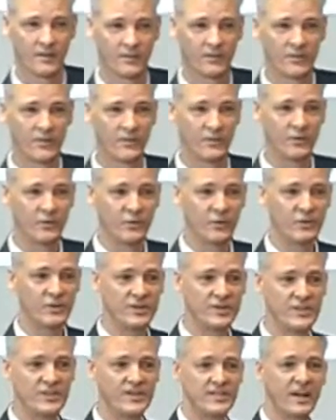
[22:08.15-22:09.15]
So you
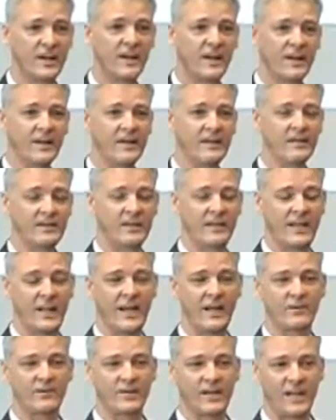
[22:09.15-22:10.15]
can decide
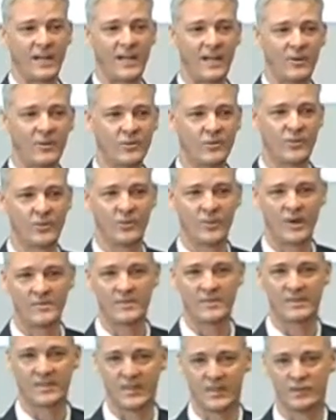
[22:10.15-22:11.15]
how the
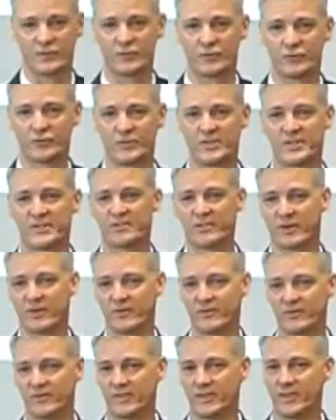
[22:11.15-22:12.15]
website should
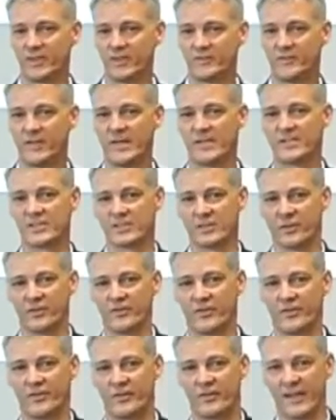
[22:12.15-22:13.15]
respond based
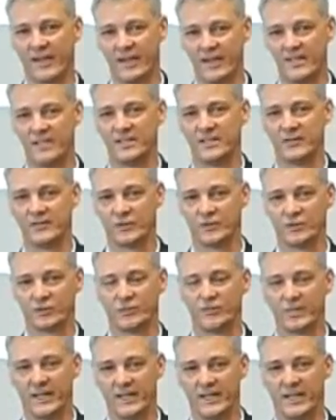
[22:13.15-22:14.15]
on that
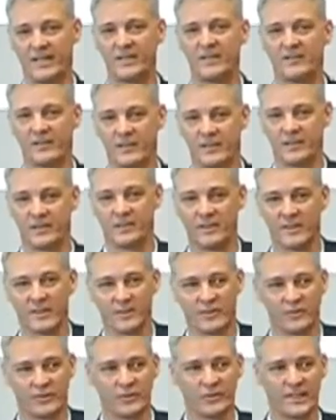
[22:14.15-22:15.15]
individual behaviour
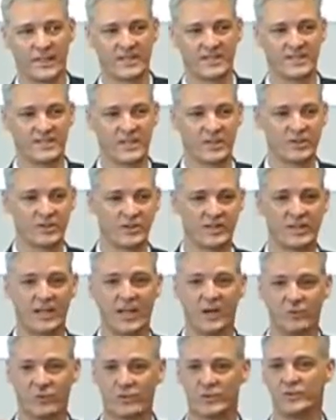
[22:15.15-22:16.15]
through that session
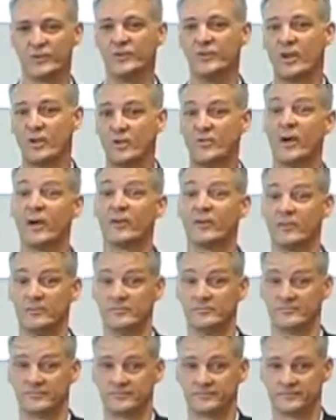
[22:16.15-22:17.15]
and what you know about them.